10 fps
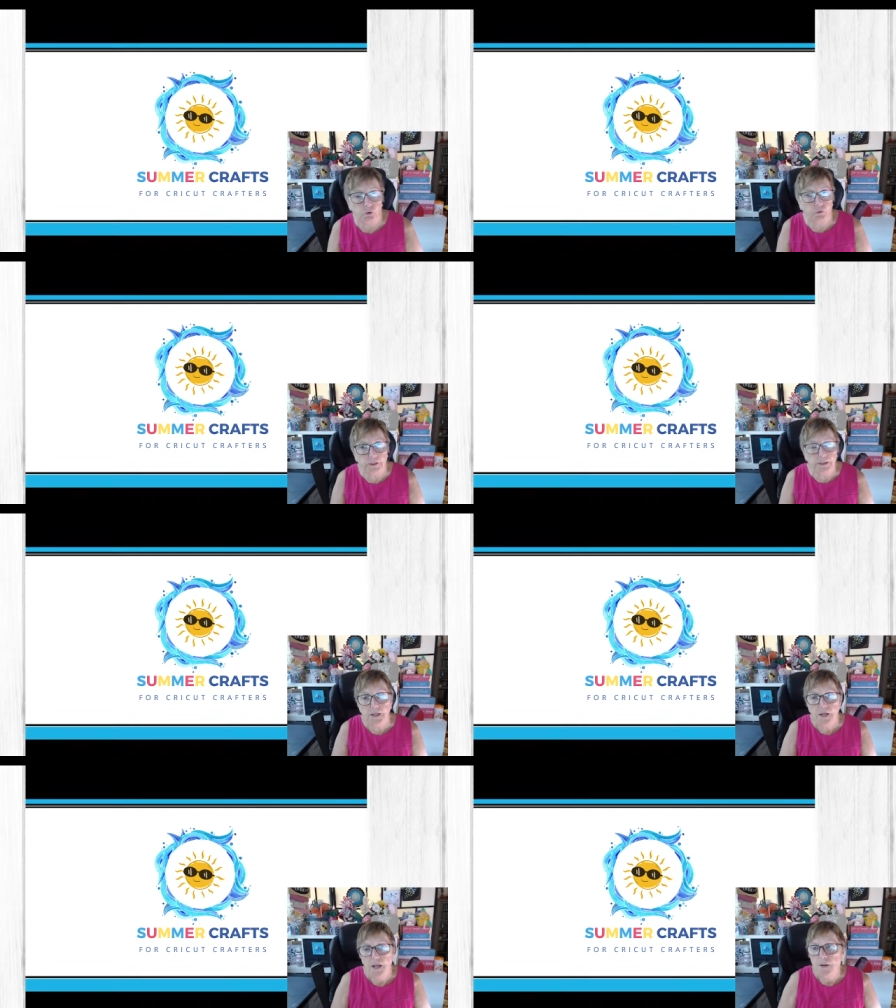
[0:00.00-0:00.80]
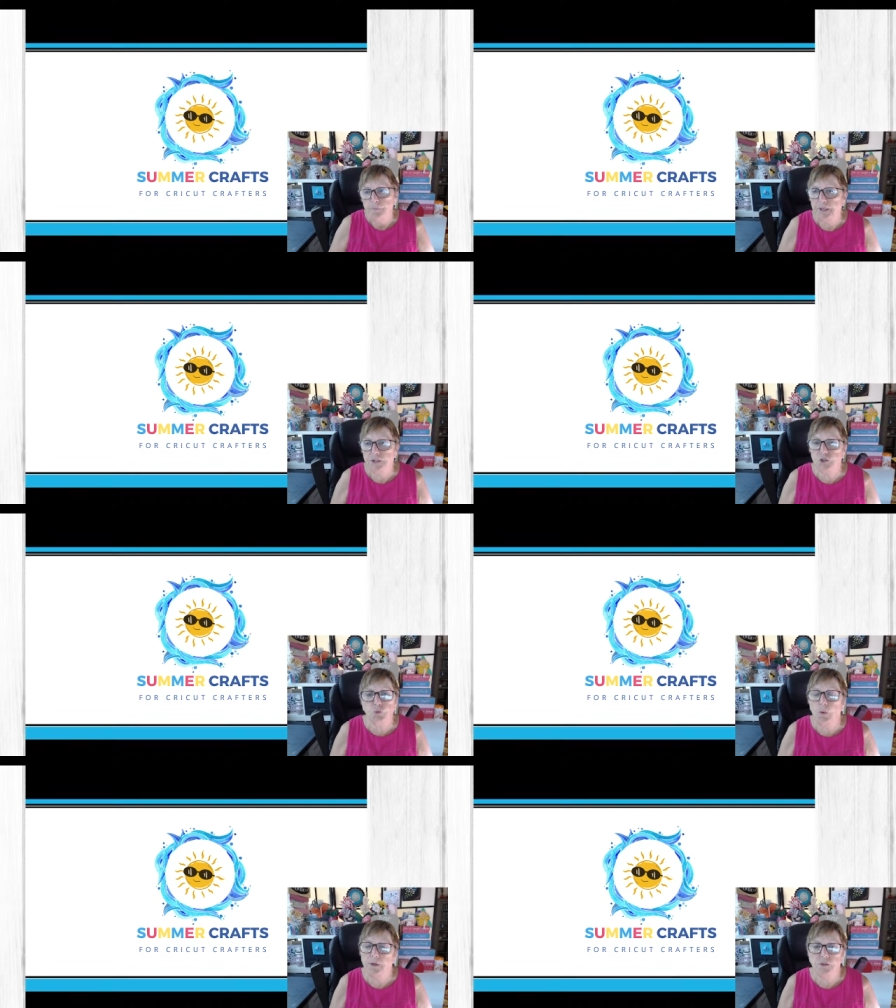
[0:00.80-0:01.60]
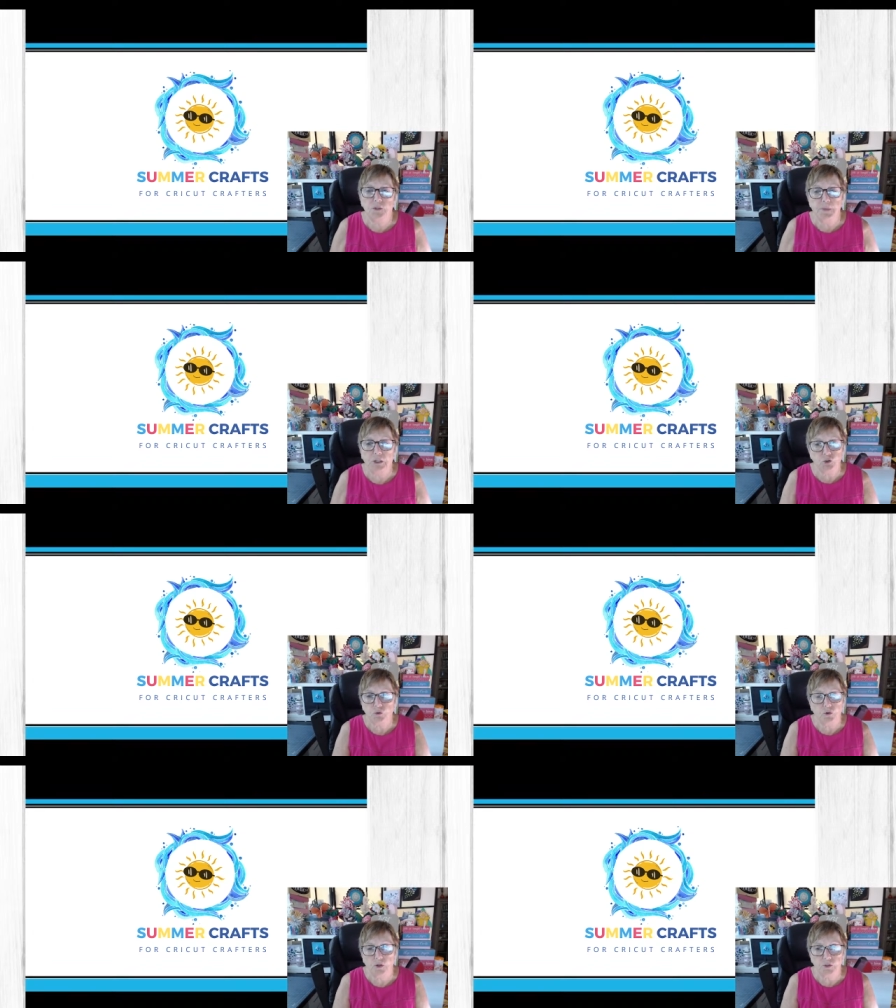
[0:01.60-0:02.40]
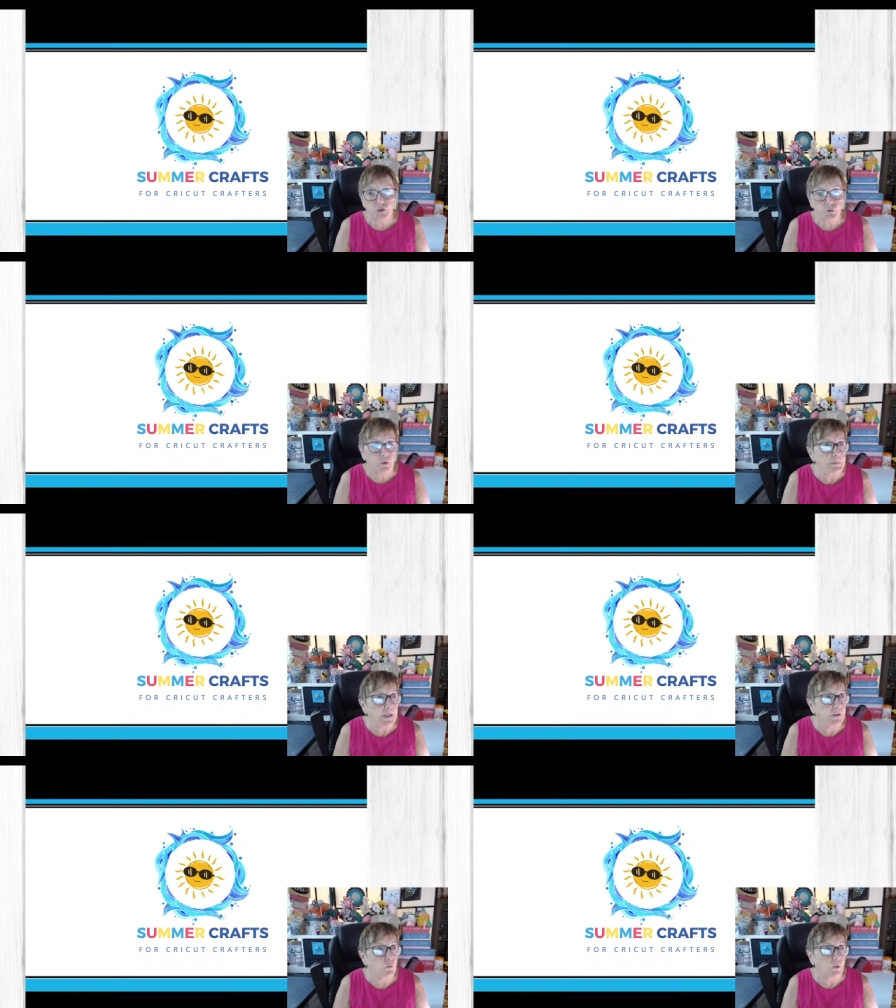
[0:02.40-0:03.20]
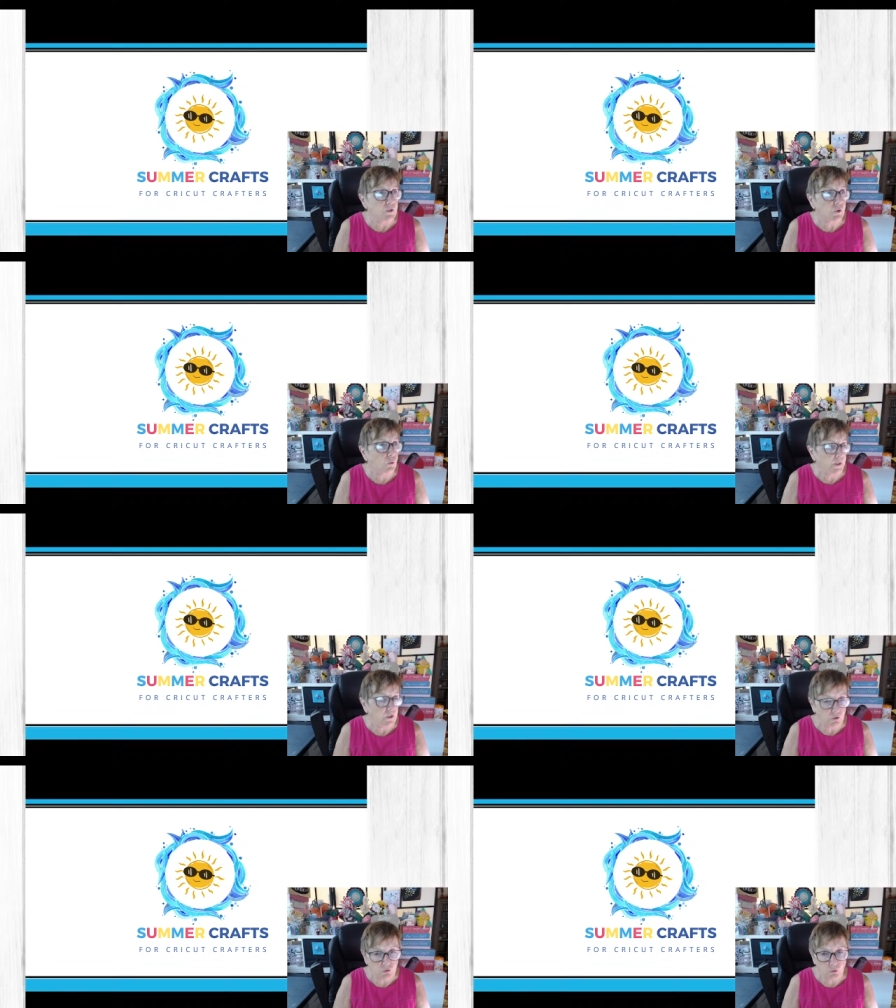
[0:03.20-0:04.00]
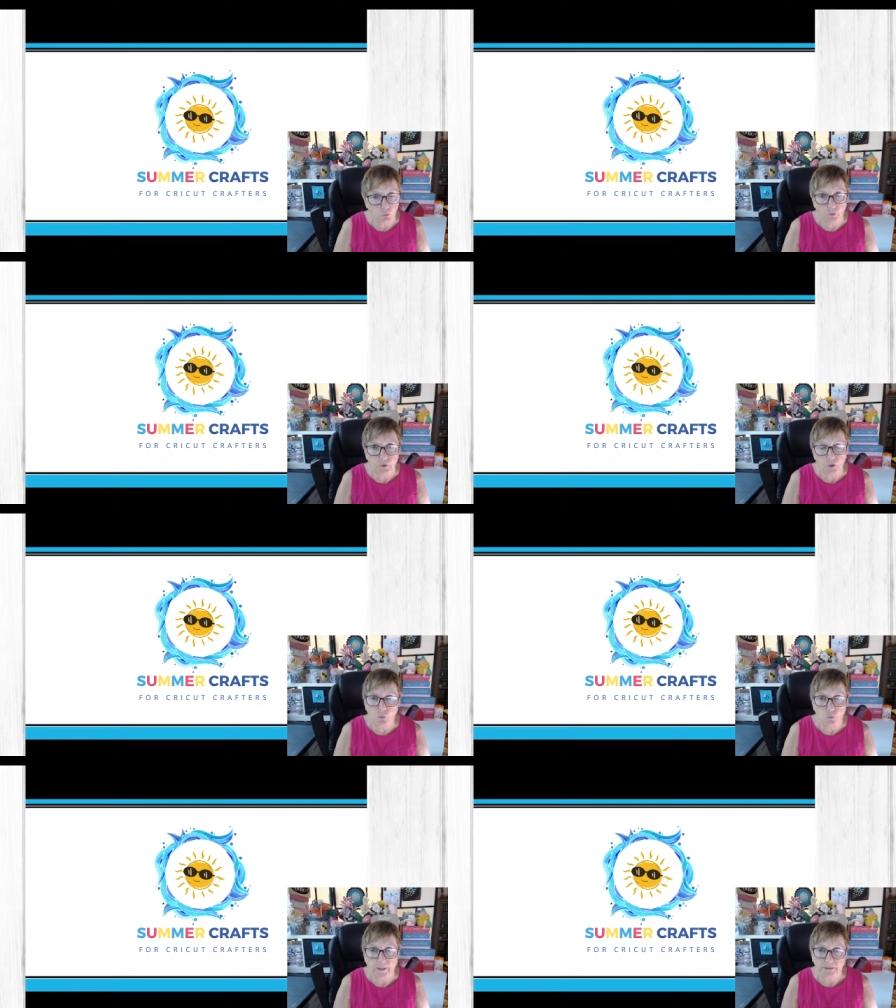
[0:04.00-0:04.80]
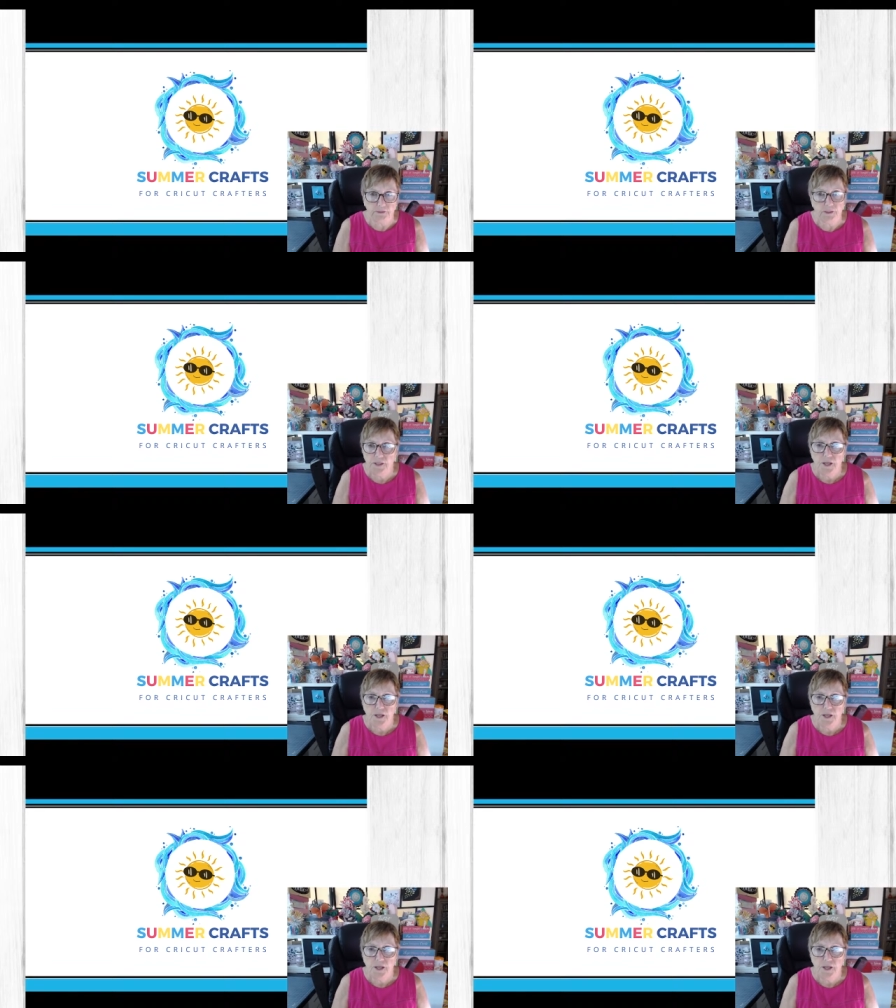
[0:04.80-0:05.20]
early, but I just wanted to make sure our streaming was going to work well.